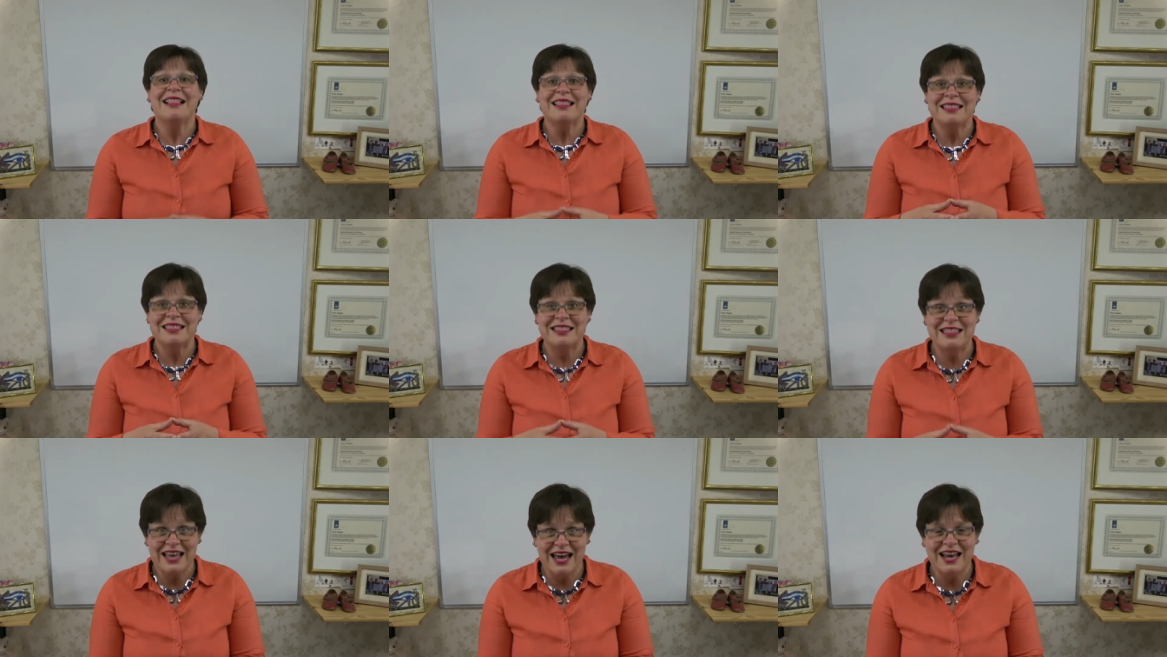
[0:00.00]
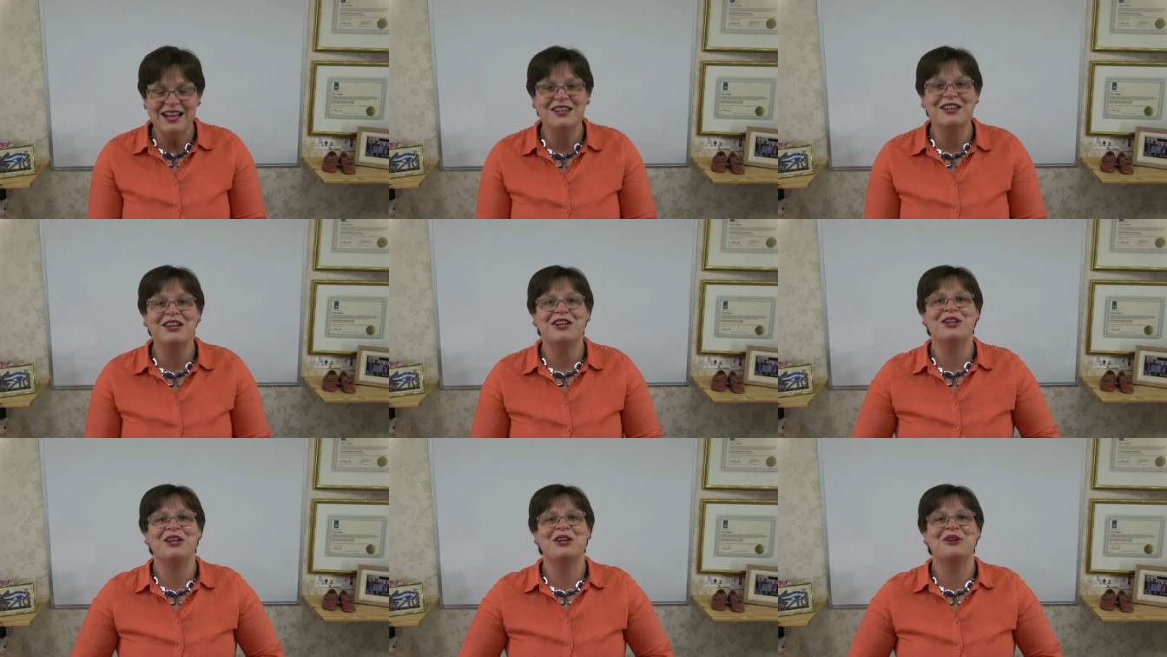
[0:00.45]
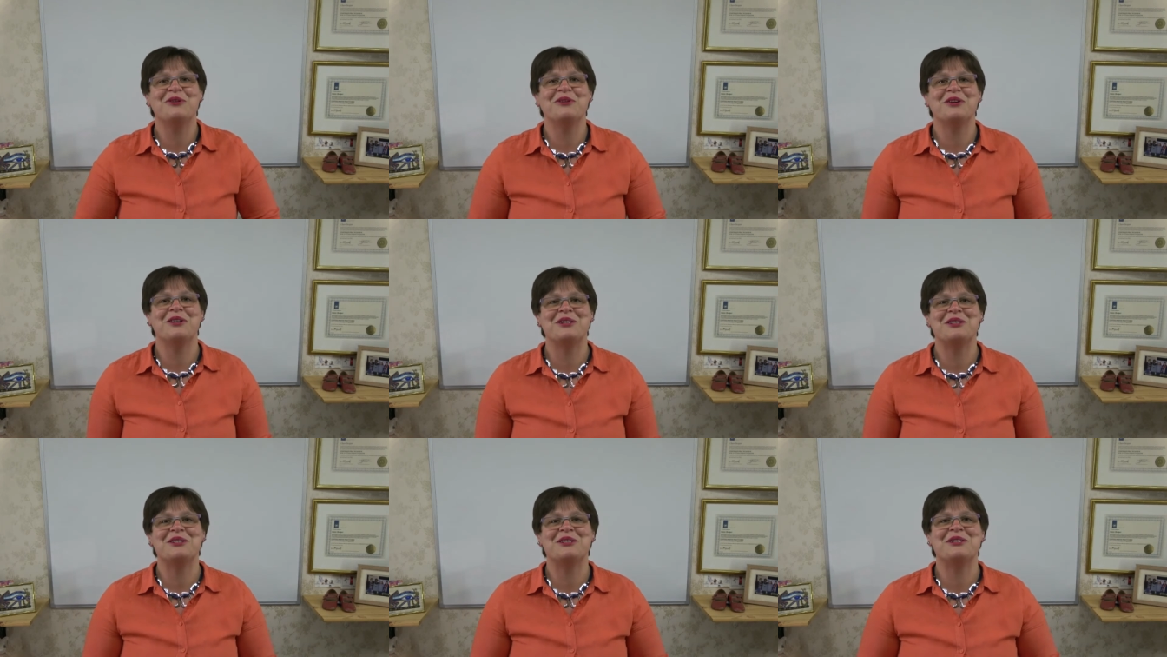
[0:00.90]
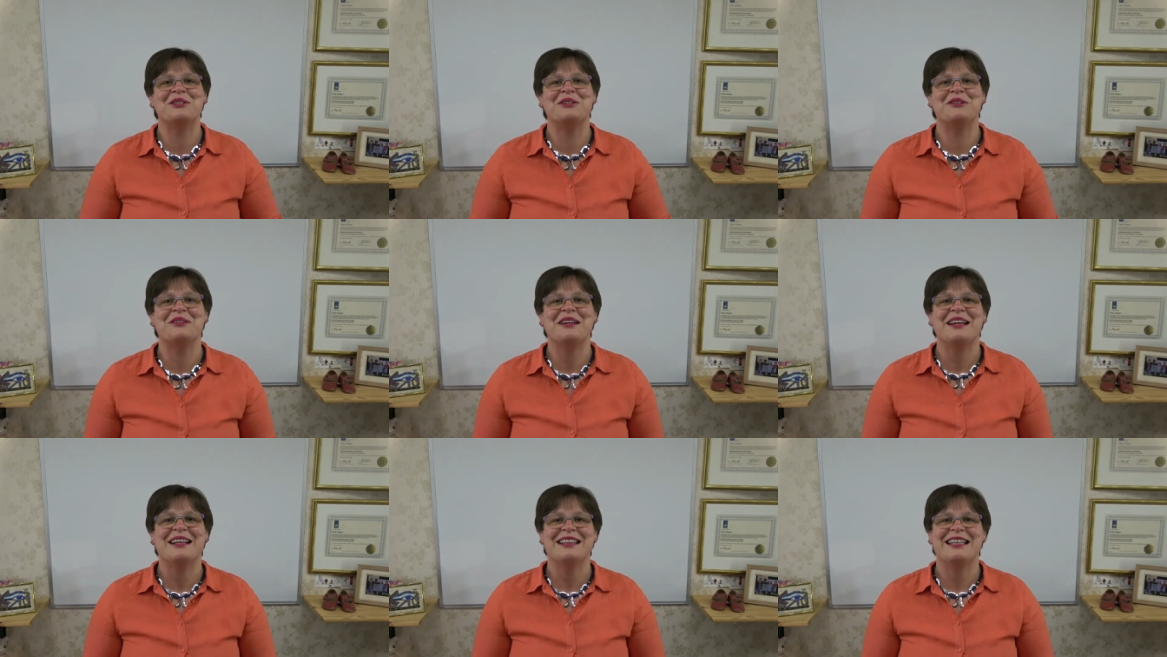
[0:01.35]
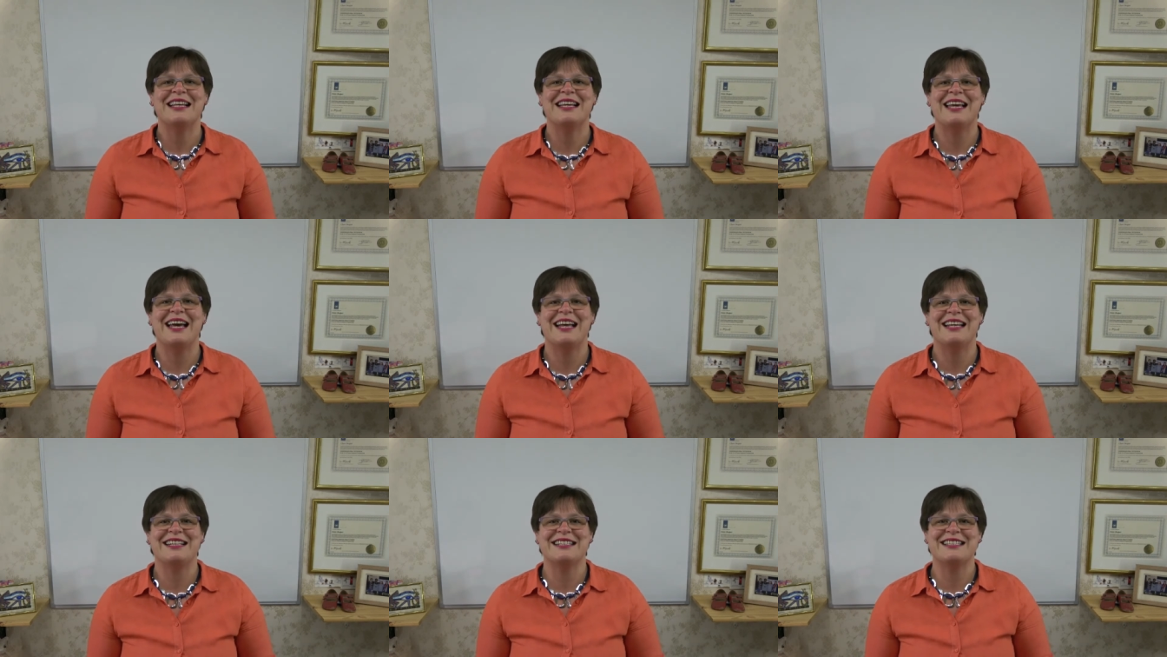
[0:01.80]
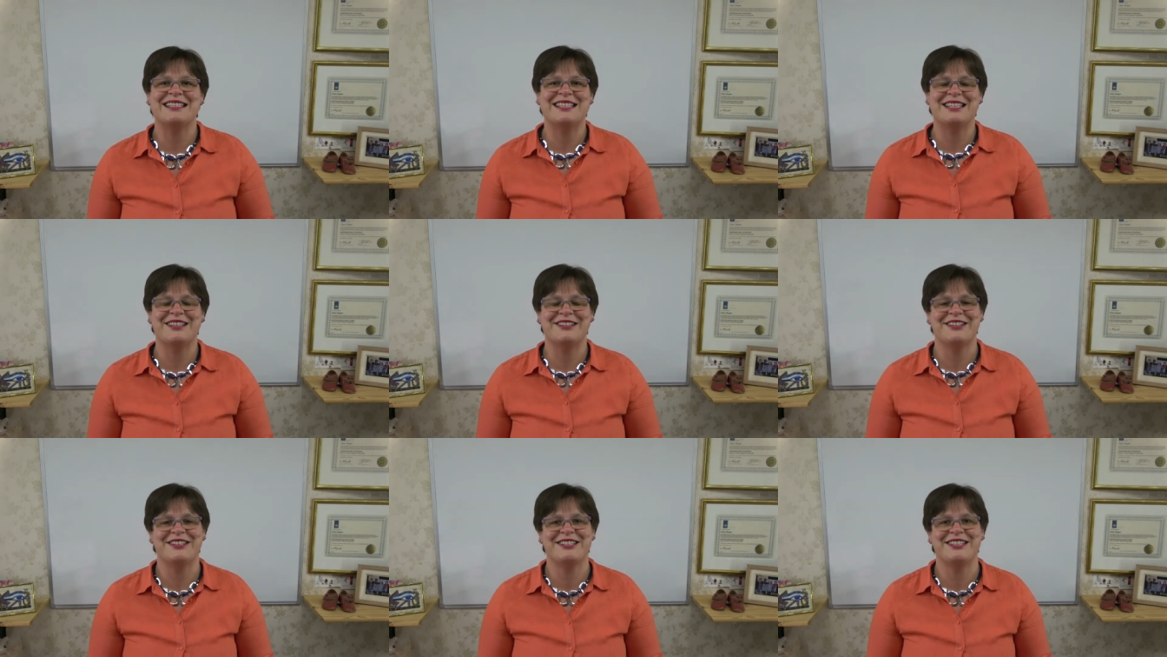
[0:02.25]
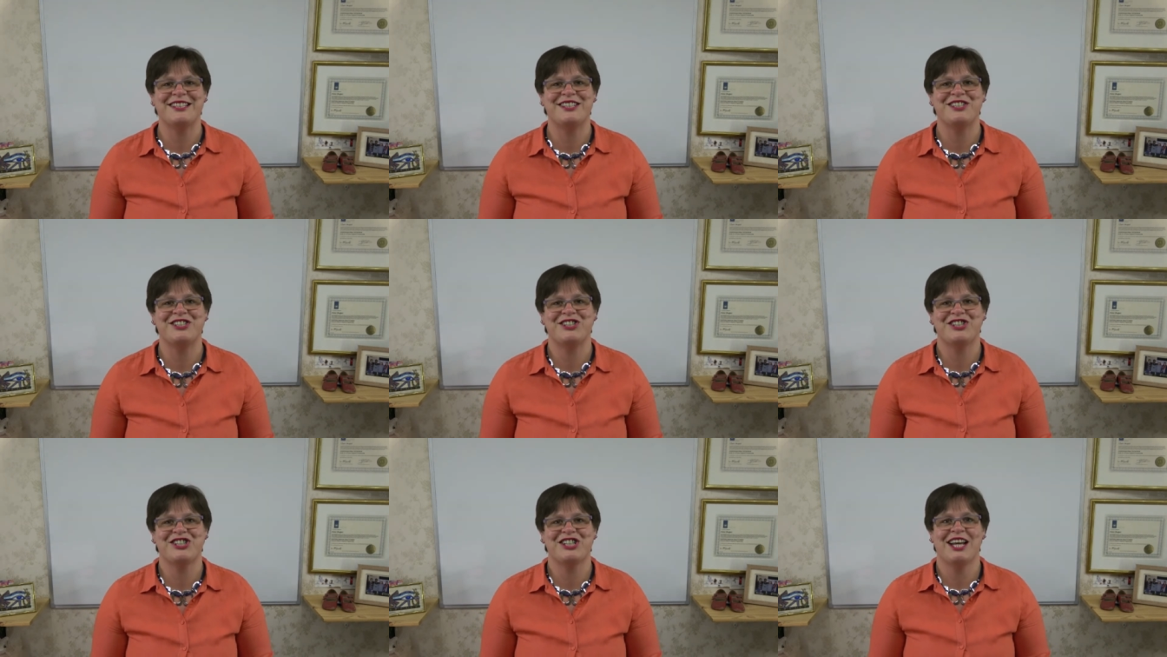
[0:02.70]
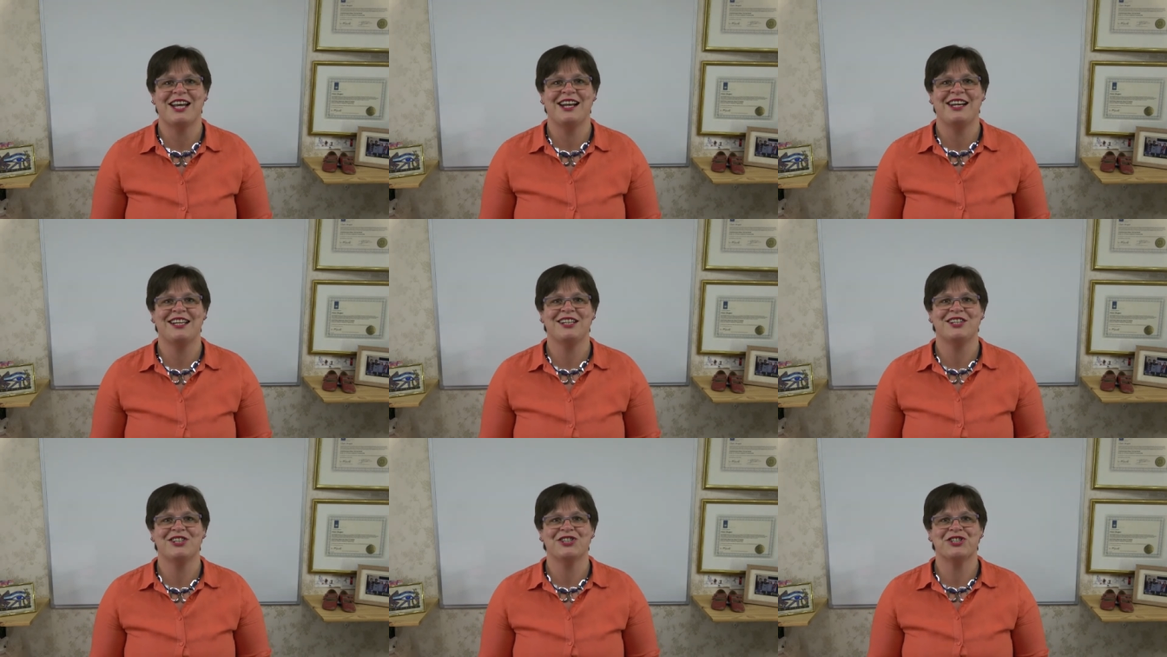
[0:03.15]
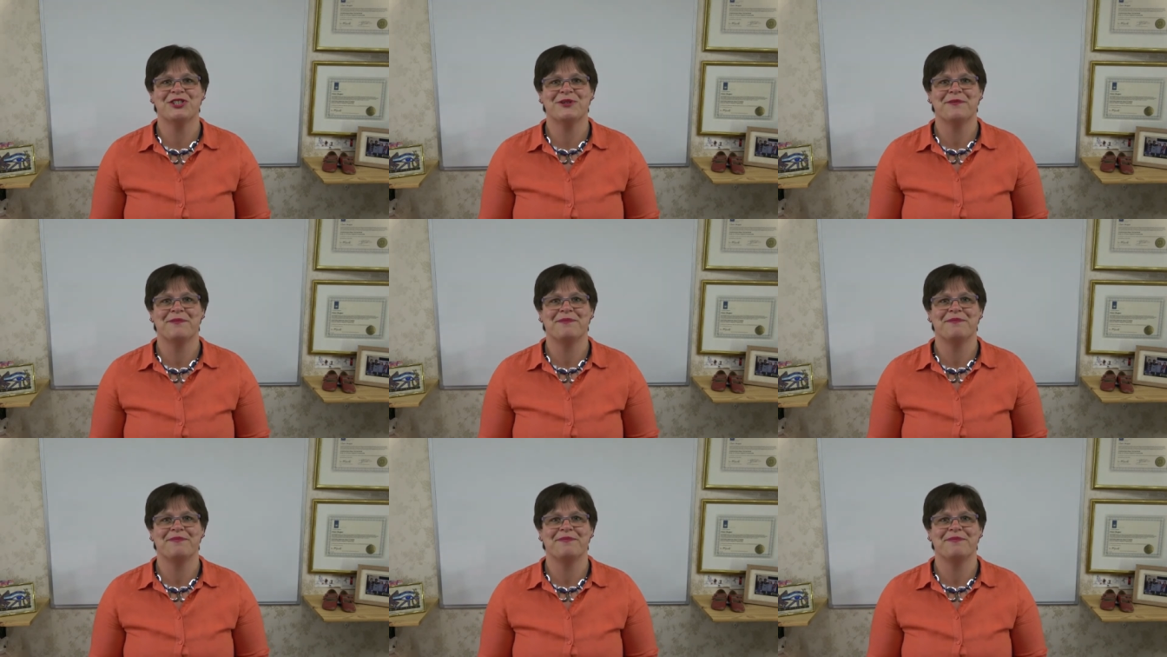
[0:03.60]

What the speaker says: then you can do the Getting Started challenge.